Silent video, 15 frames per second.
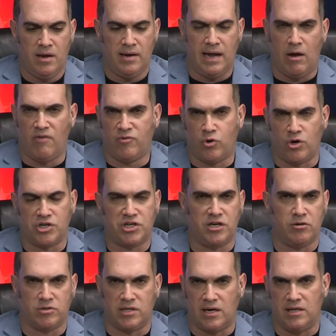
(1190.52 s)
Now, of course, she
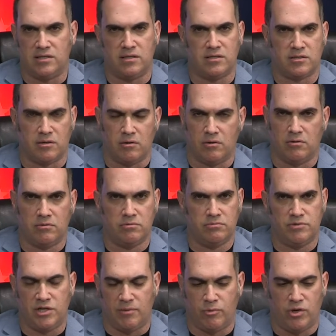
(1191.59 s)
goes on into this whole
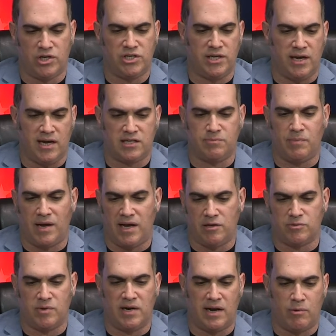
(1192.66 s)
gibberish. "Yes, my
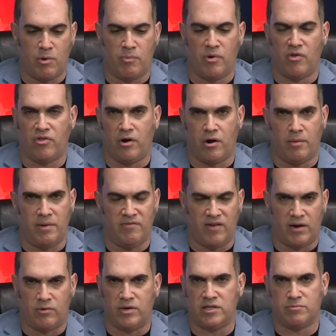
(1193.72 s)
husband and I were both Army
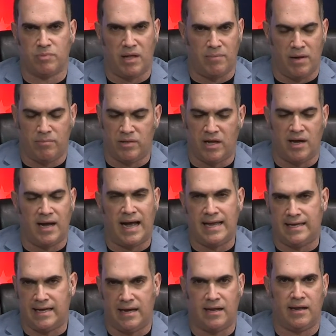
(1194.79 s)
veterans, blah, blah, blah. I
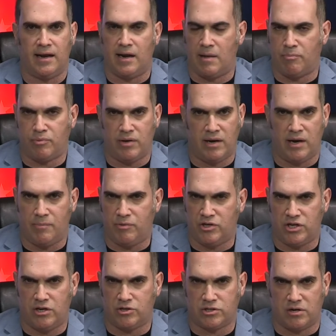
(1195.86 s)
get it, and I
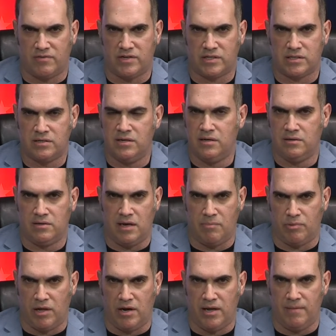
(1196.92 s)
appreciate your service, and I
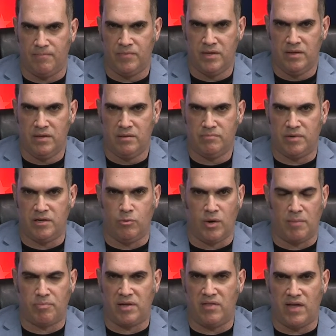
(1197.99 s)
applaud it. But you
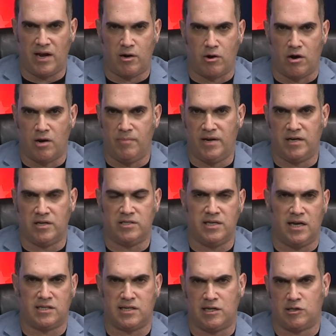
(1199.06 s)
want to play that card because,
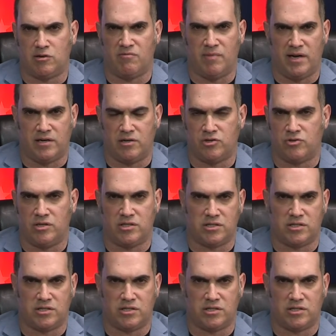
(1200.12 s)
yes, I served my country,